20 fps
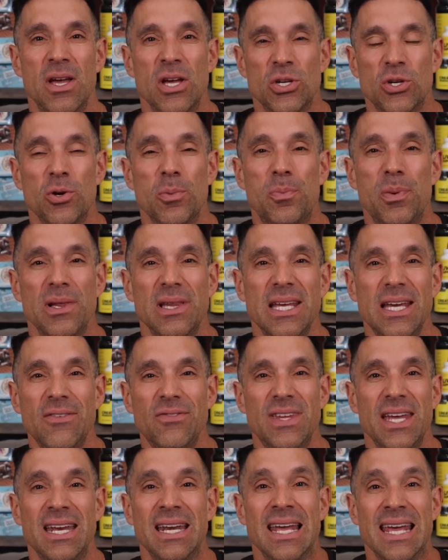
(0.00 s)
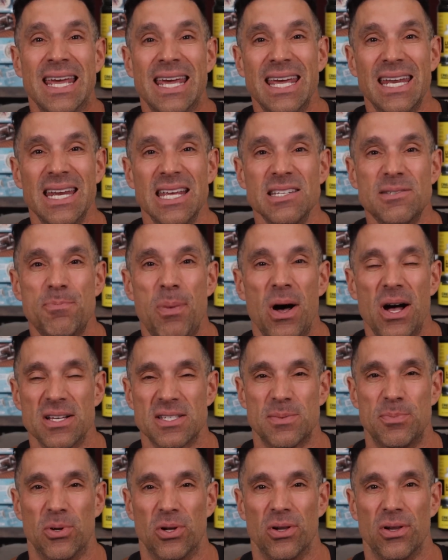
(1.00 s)
your belief that it is
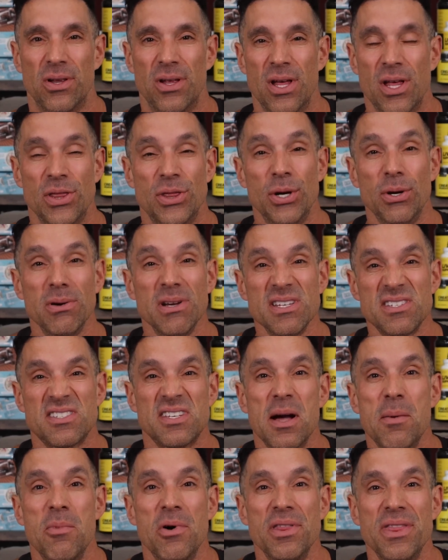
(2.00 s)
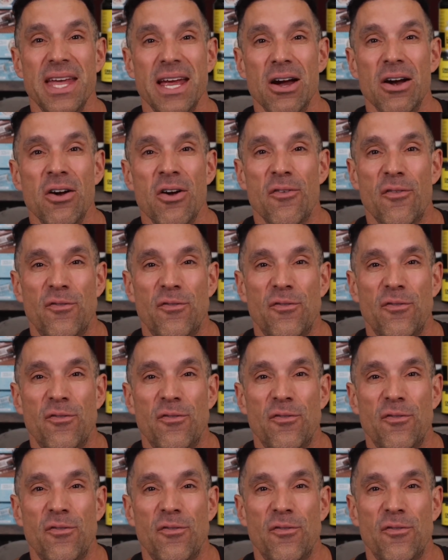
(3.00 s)
possible. There is someone there